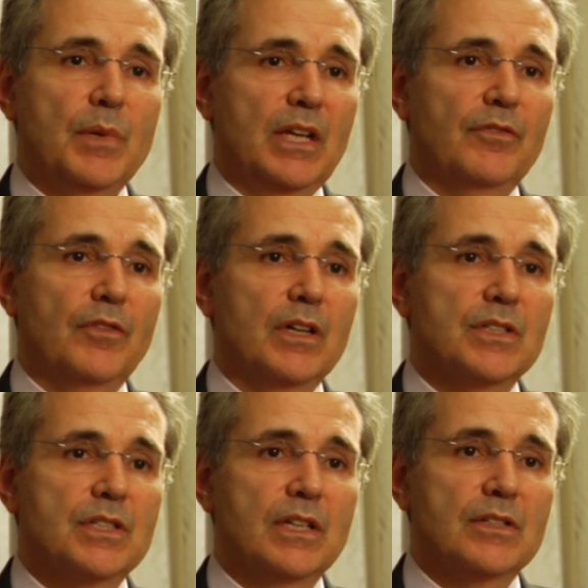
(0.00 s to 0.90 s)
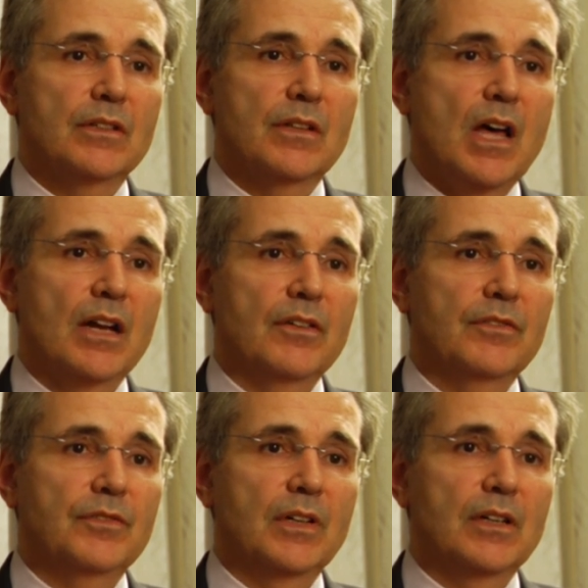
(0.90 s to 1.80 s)
many fronts, and it's a lot
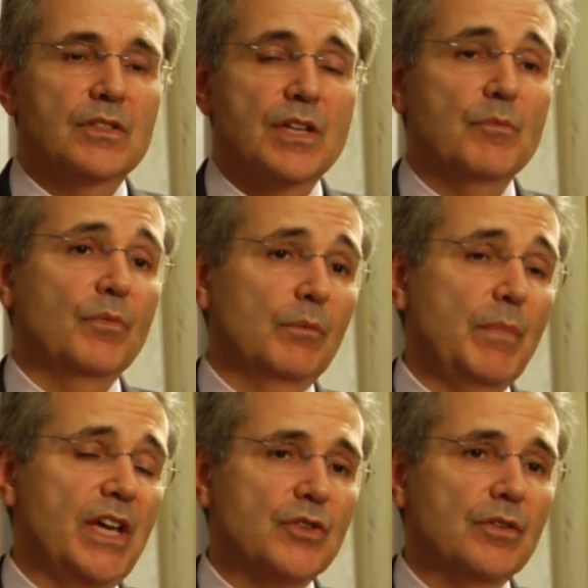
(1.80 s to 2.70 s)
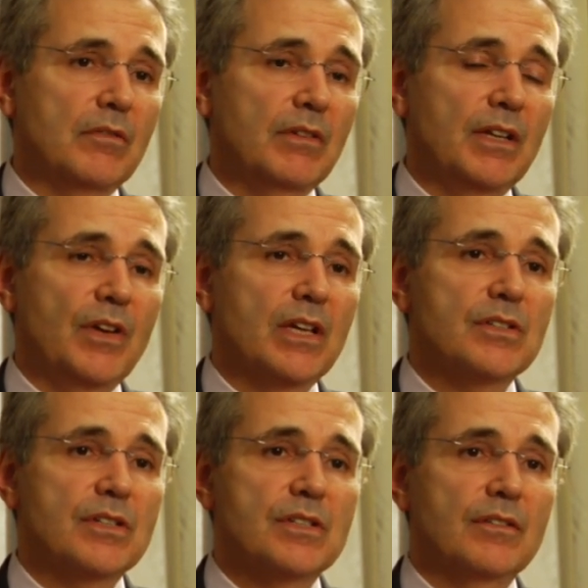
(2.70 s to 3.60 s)
of some major
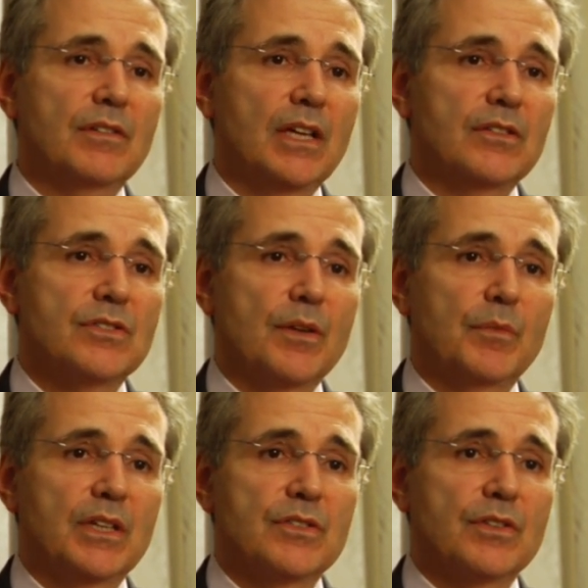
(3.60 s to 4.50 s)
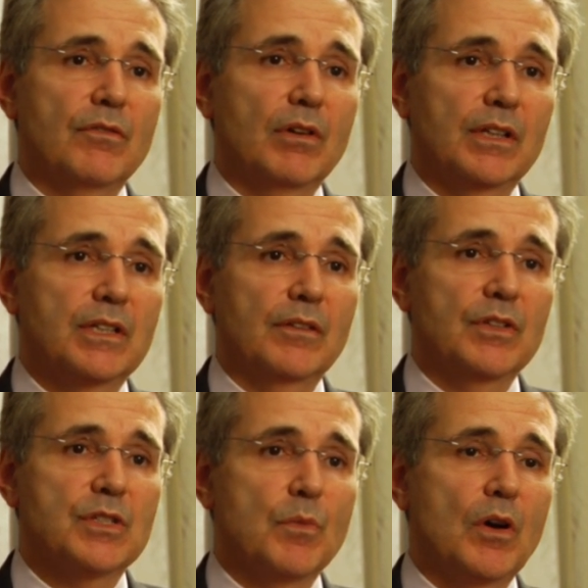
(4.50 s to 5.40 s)
advances and some things that are
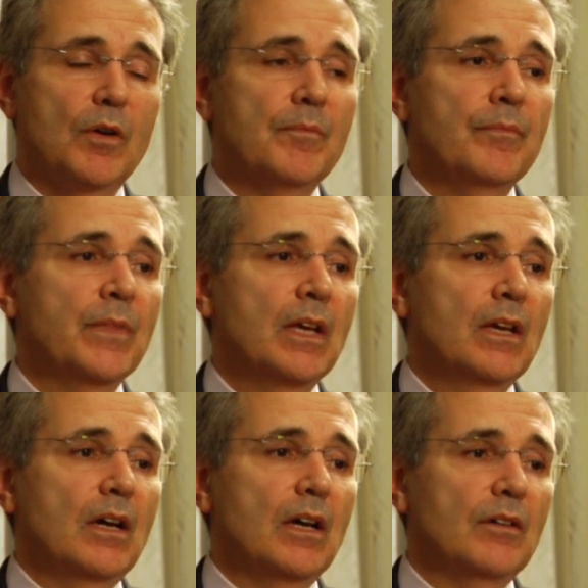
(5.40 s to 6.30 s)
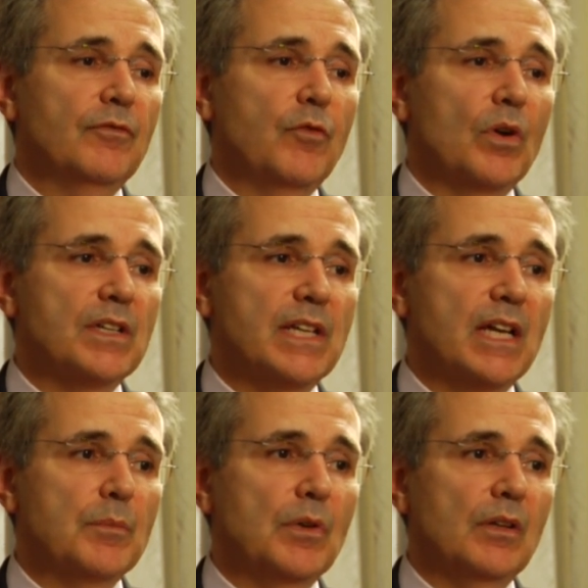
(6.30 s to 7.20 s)
relatively small. For
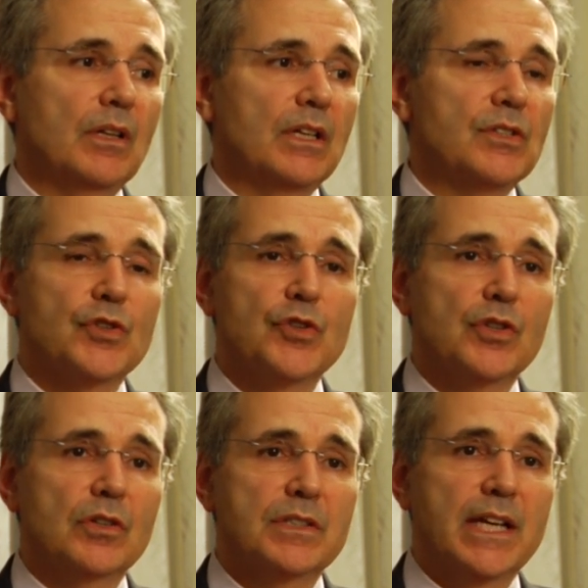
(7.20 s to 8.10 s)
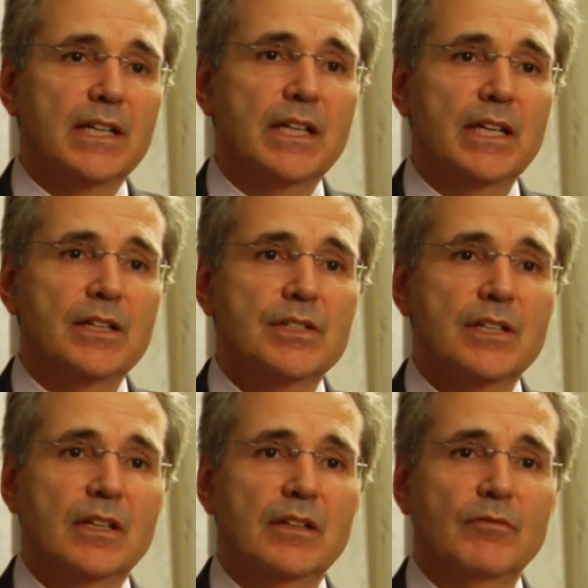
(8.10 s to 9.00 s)
example, surgical techniques
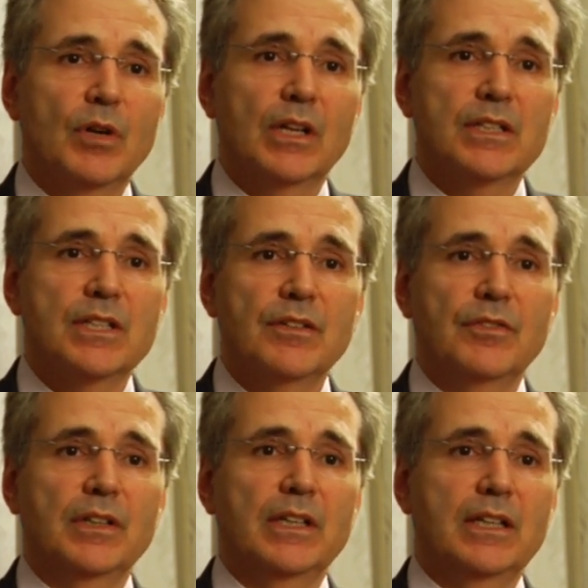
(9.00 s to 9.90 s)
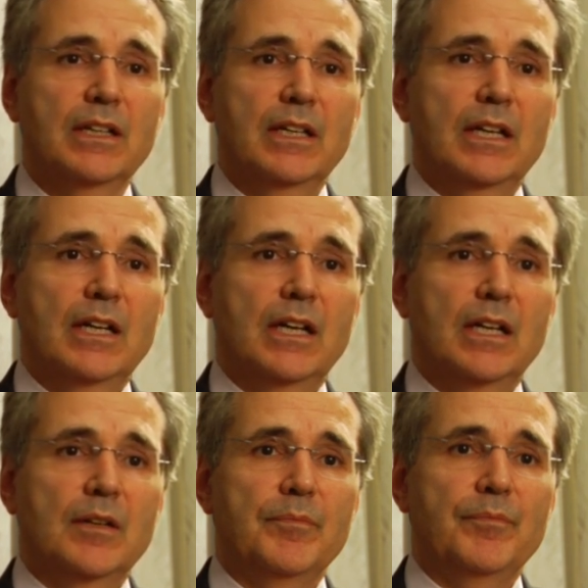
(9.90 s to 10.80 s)
and relatively
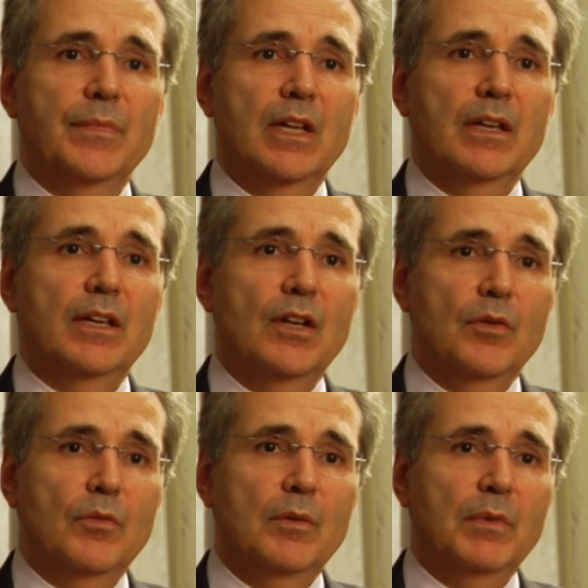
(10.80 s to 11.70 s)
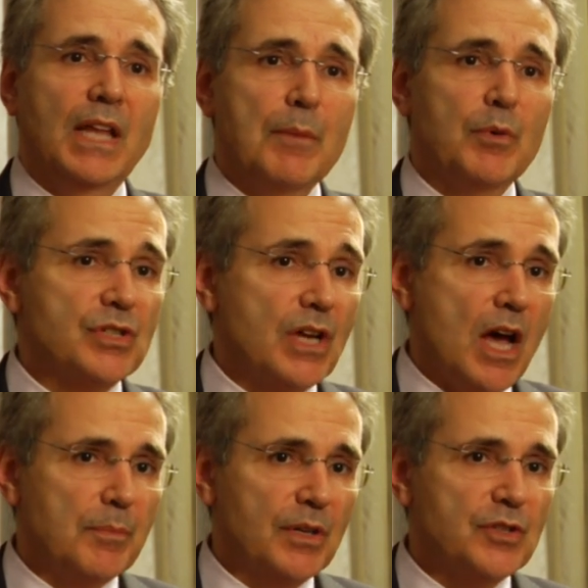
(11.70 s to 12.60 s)

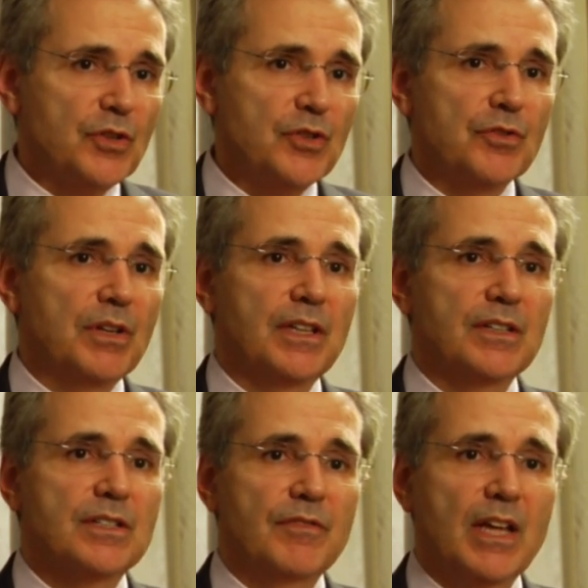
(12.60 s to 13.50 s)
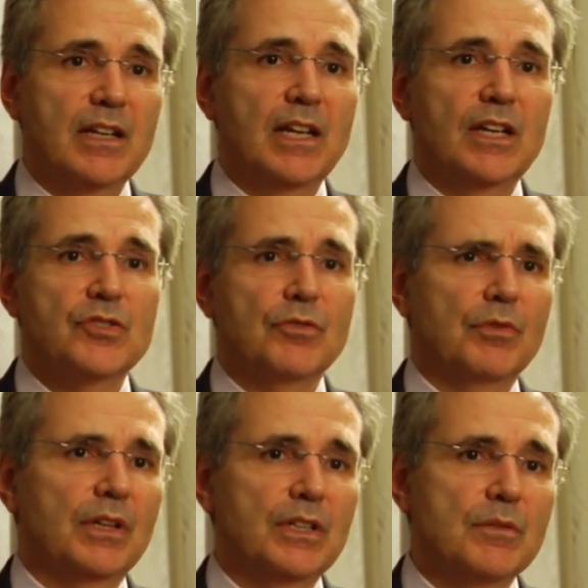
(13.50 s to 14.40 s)
laparoscopic surgery, things of that nature,
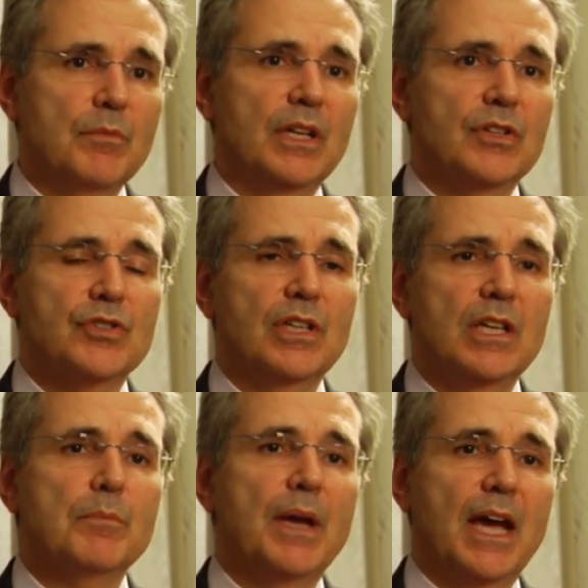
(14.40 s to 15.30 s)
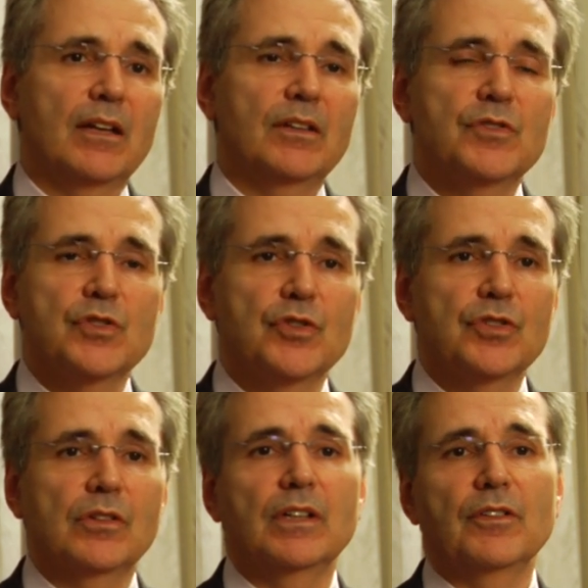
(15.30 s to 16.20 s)
really diminish the impact of
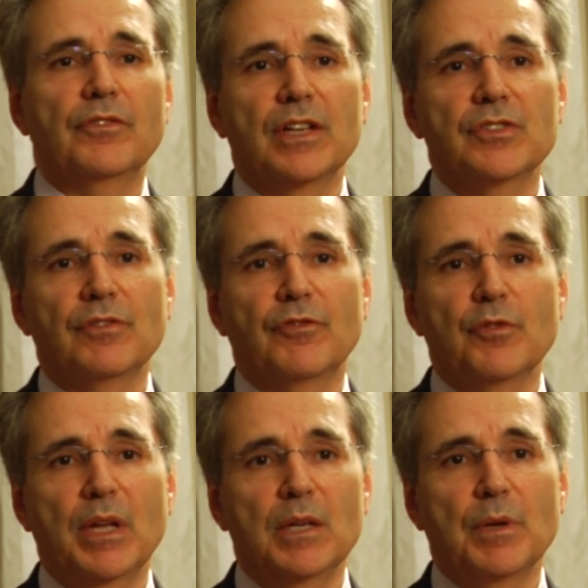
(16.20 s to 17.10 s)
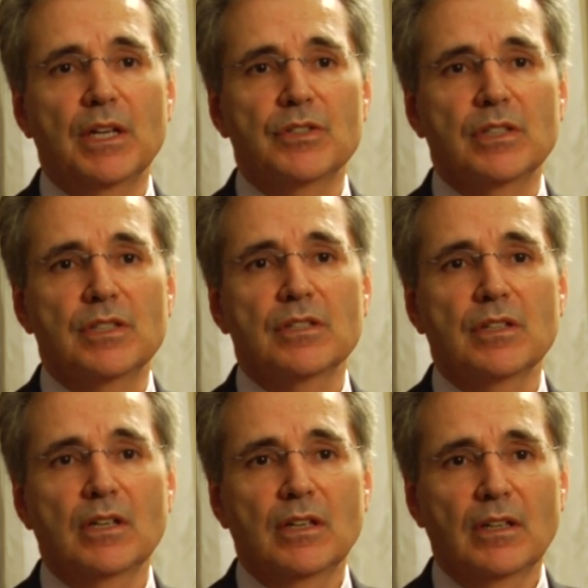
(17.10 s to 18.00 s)
surgical intervention for many patients.
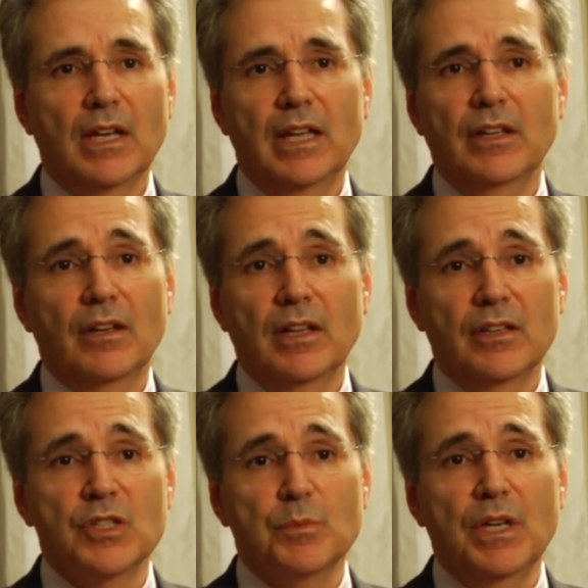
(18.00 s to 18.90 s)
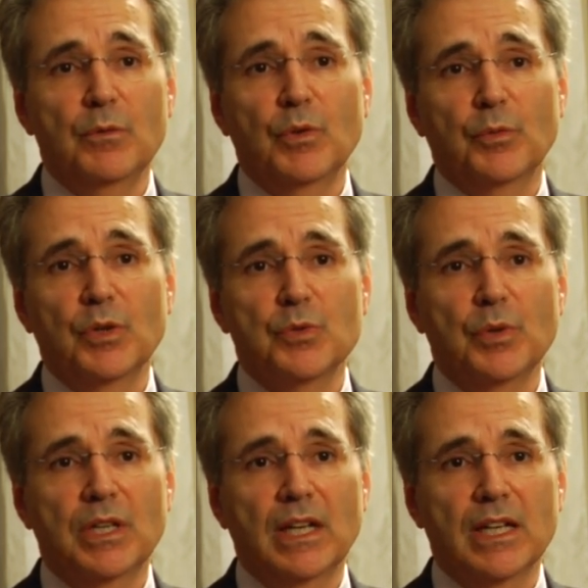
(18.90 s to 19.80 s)
And the speed with which
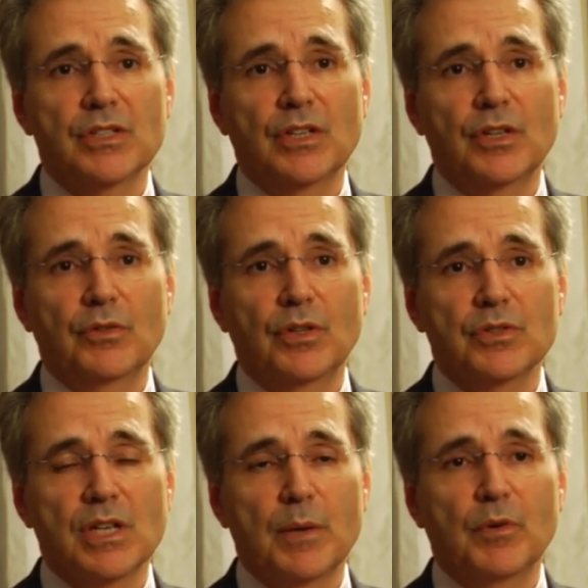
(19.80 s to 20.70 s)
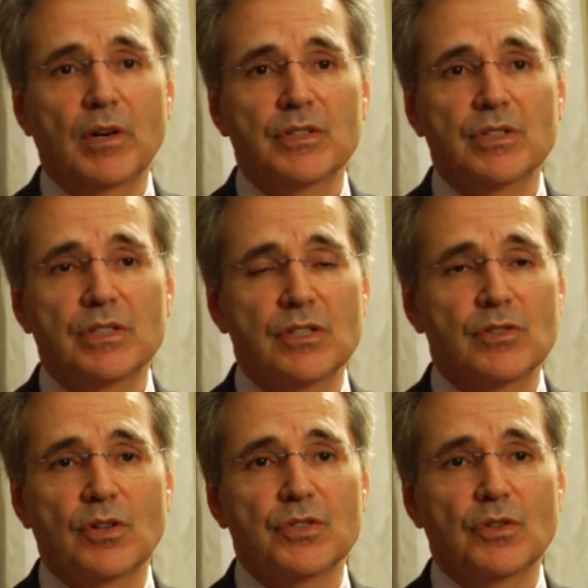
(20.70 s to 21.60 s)
we can execute those operations is
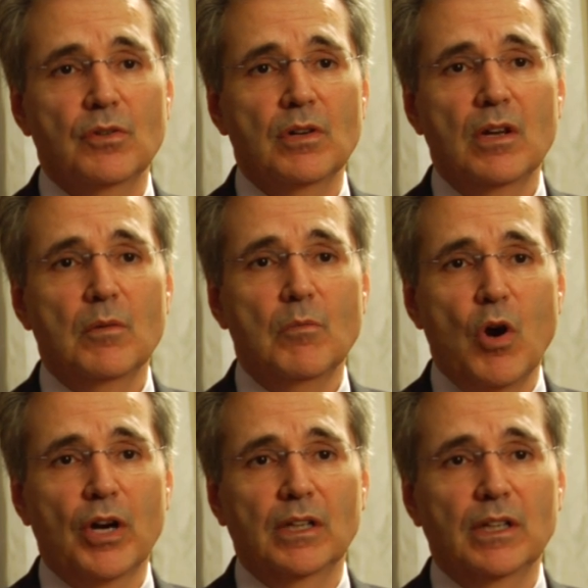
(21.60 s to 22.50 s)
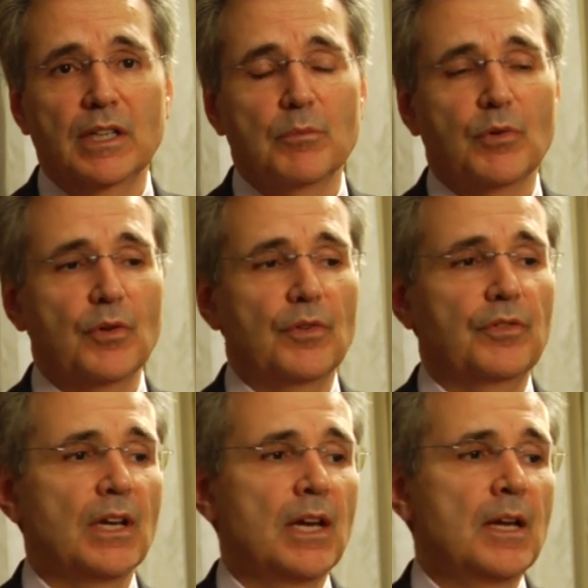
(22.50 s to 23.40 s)
also markedly improved.